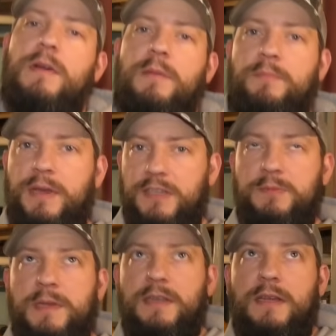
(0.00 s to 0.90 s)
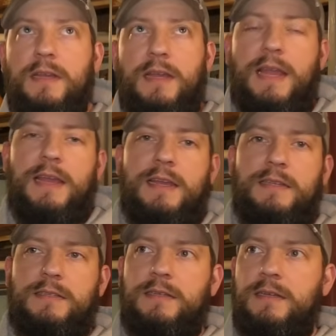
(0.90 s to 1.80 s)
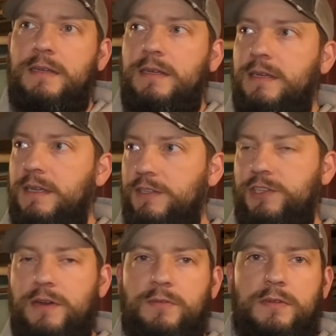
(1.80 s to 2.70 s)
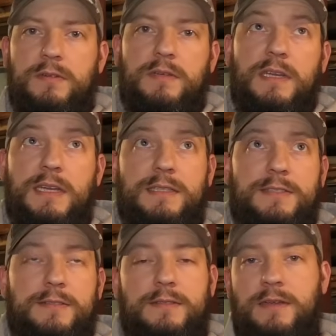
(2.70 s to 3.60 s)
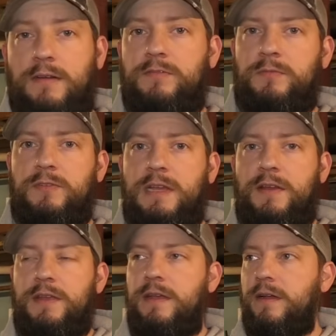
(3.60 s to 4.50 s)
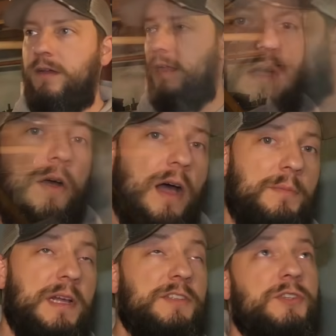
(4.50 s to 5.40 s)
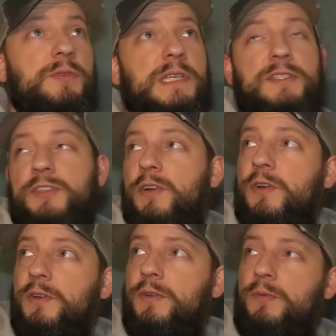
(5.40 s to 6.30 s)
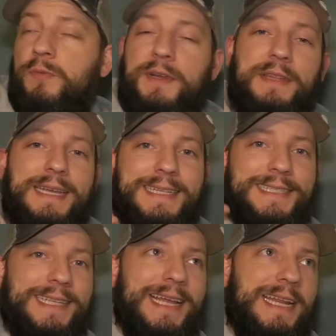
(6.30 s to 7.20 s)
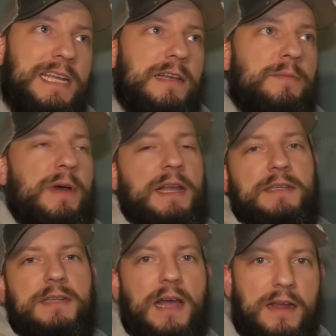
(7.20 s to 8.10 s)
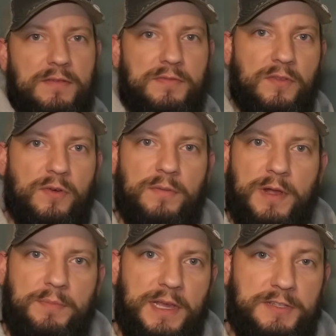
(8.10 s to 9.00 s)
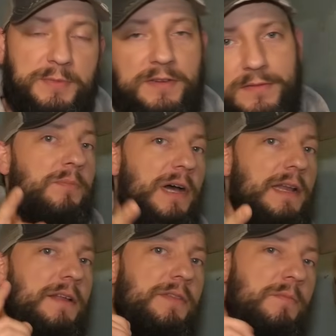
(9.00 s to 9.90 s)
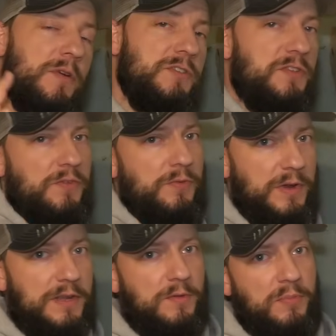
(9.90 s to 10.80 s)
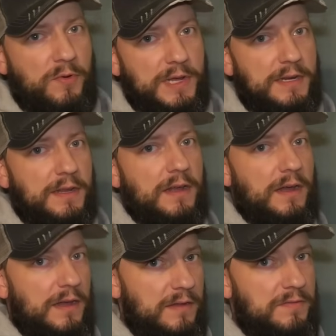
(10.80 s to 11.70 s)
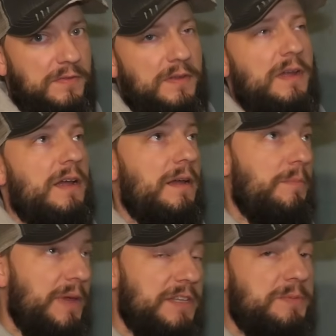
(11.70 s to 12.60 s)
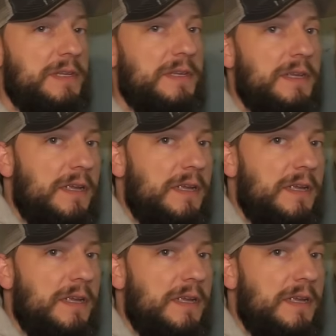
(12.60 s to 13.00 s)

my basement, and in general, it's comfortable down here. I'm not too concerned with insulating my entire floor in my basement, but the most critical point of a basement